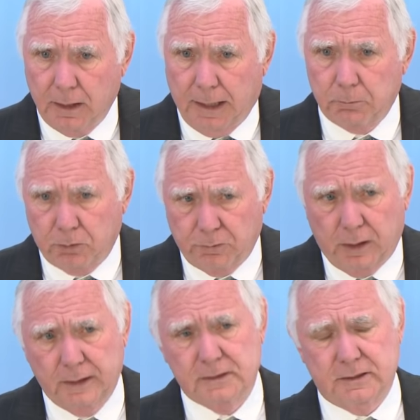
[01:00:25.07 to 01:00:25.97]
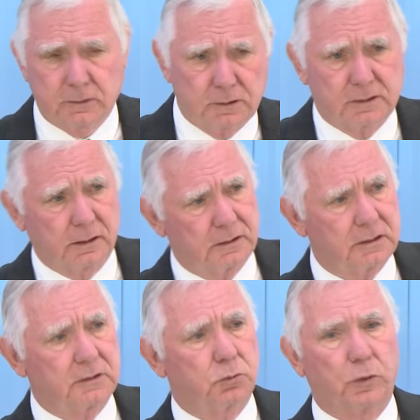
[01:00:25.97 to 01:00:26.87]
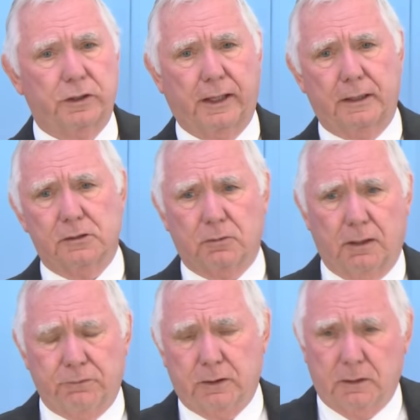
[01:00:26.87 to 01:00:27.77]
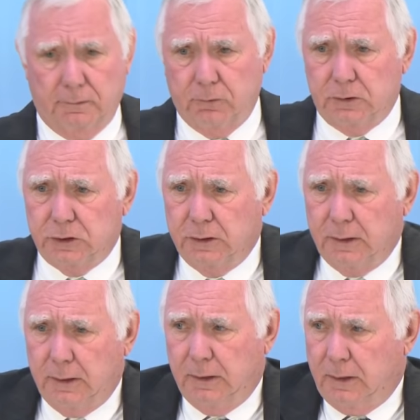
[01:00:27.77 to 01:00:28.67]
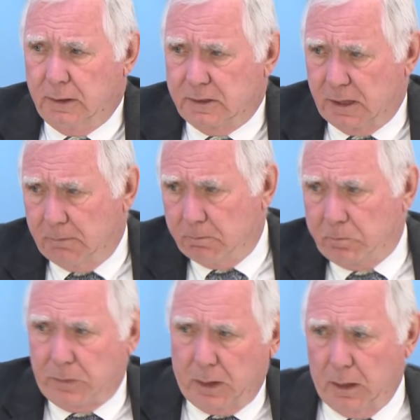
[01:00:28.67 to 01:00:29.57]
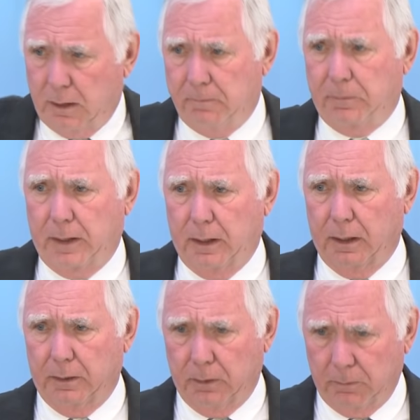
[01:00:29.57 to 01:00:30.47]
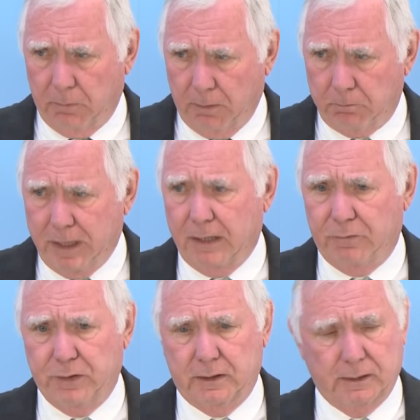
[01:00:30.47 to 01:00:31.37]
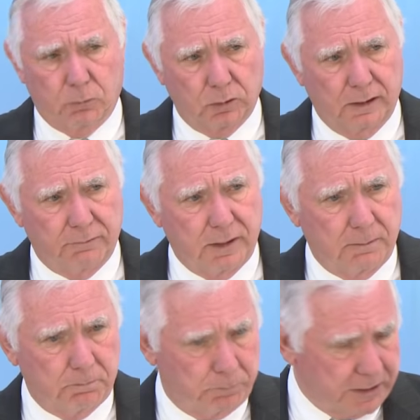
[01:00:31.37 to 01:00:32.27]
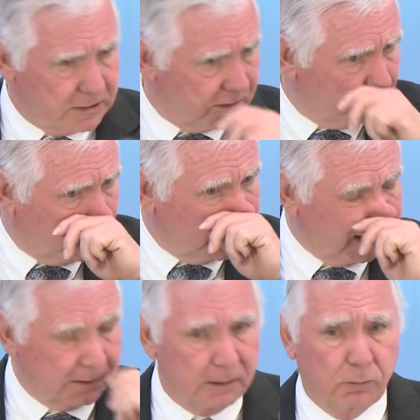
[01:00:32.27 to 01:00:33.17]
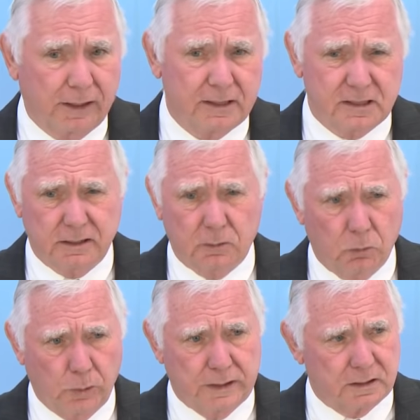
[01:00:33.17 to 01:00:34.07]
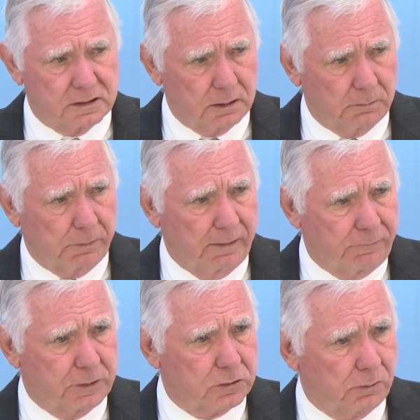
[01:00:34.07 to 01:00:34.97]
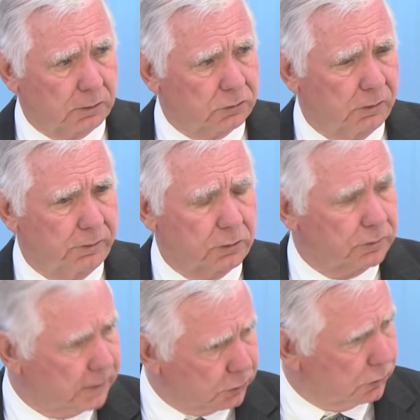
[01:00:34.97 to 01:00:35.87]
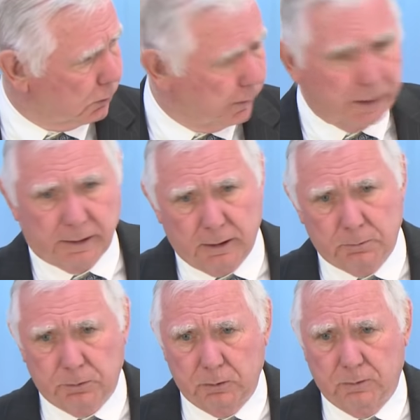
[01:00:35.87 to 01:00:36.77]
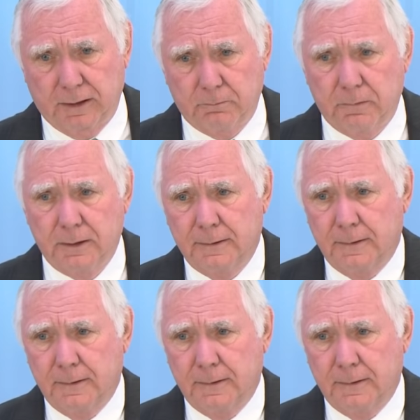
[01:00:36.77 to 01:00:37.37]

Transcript: and provide senior citizens with catastrophic coverage, some a benefit that will give them peace of mind. The greatest single weakness in the benefit structure of the traditional Medicare program